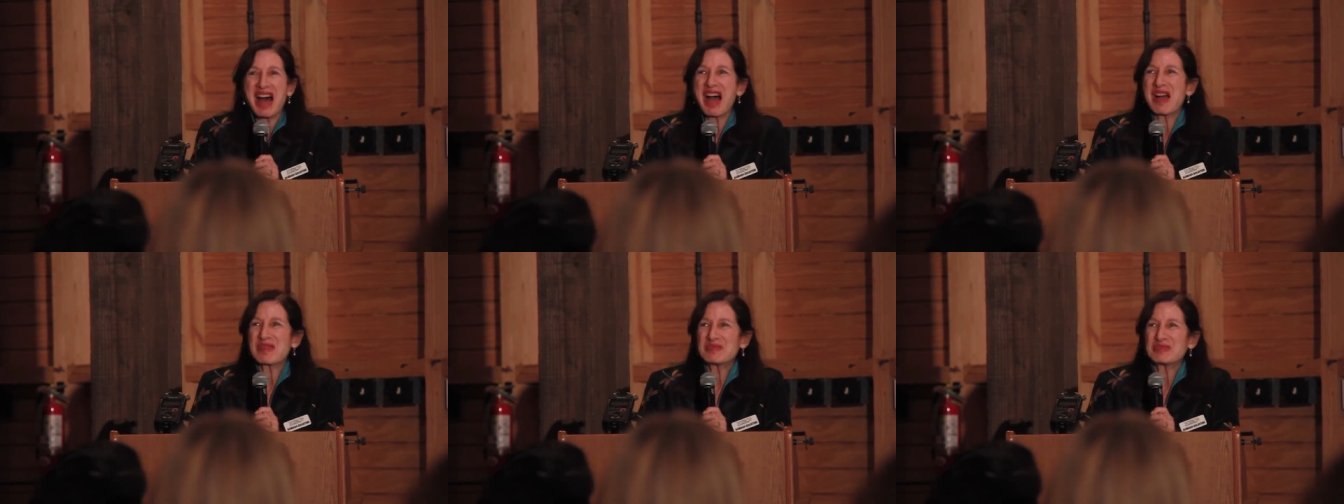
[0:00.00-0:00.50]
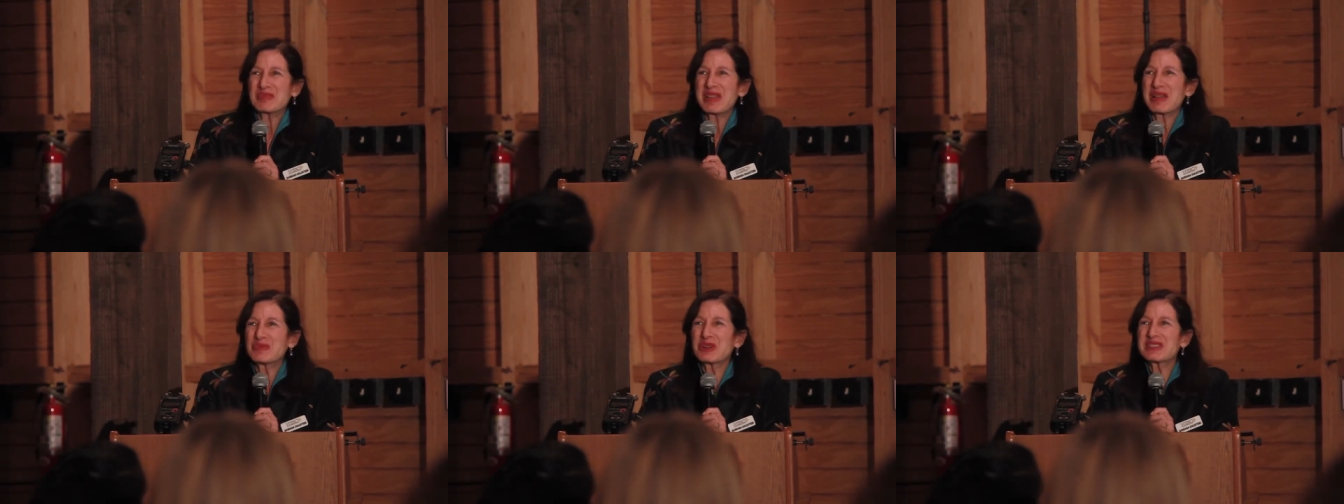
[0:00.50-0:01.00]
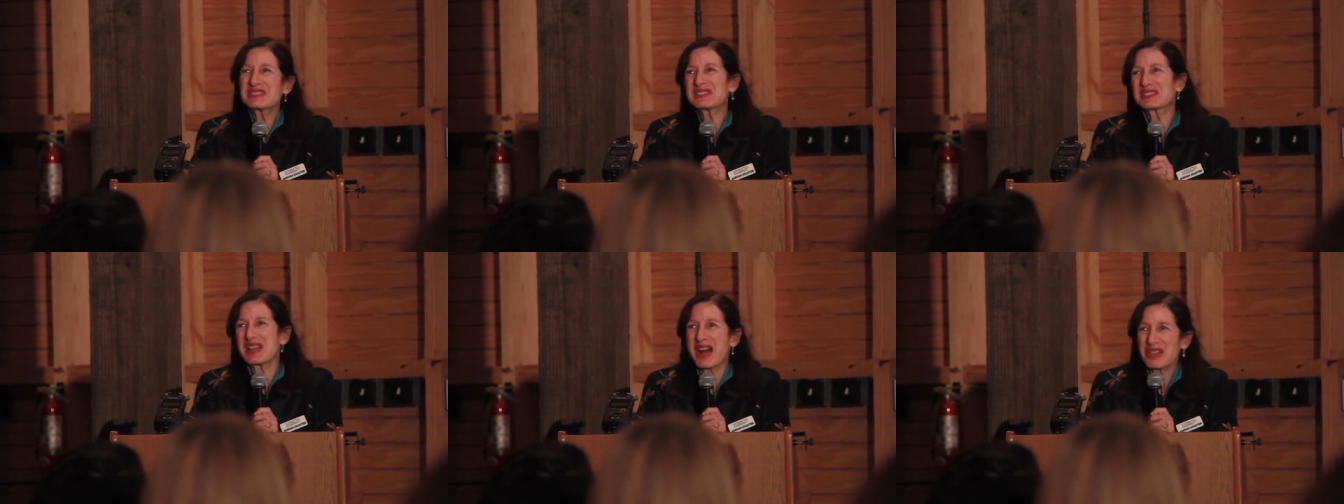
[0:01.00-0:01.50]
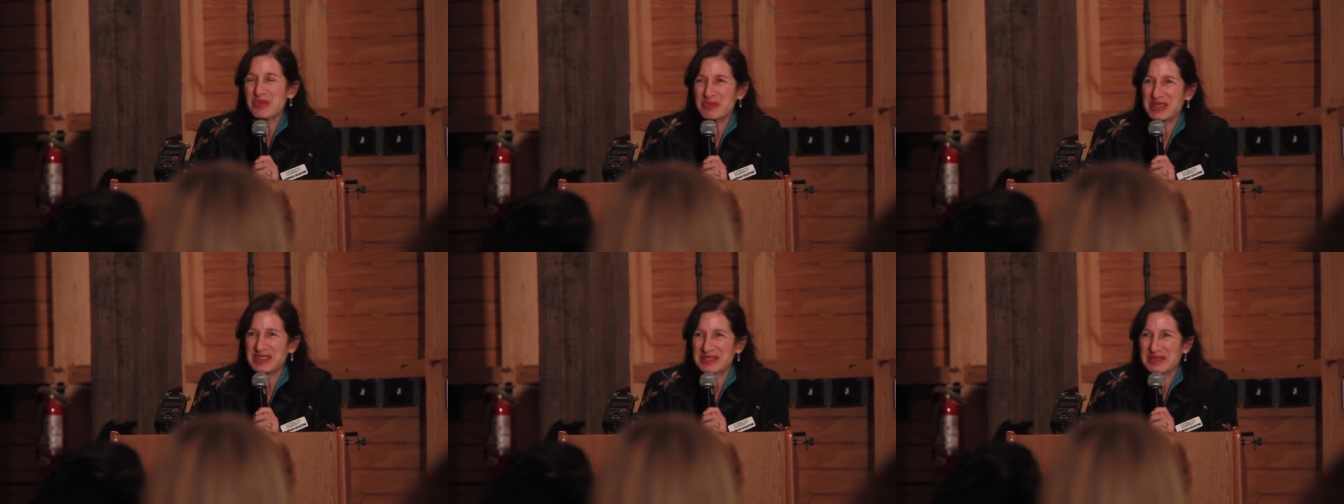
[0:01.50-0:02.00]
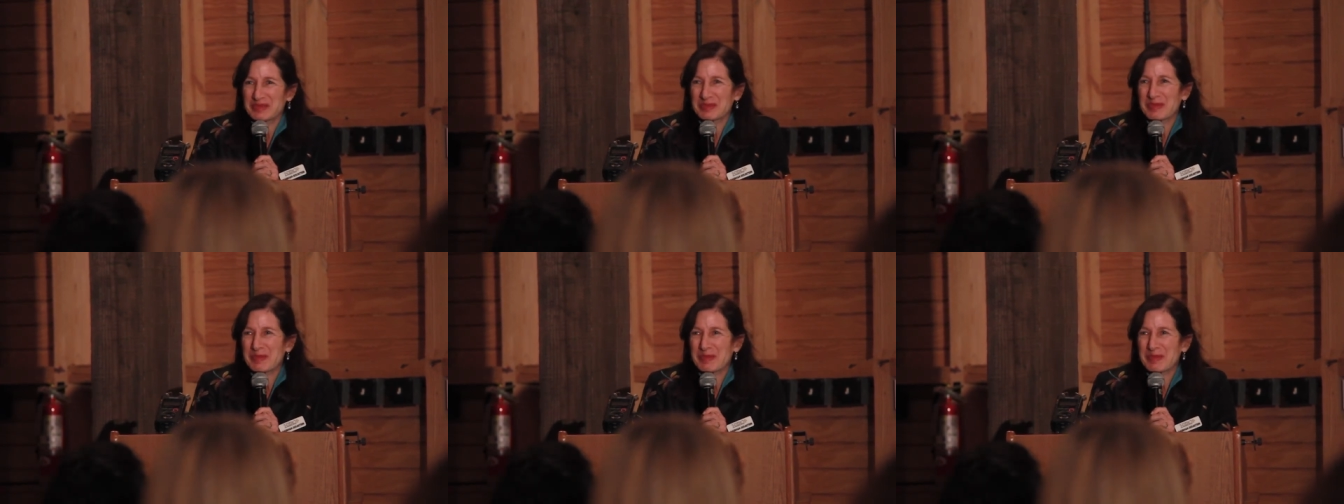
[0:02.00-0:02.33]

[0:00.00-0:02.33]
Um, and what does a scholar mean?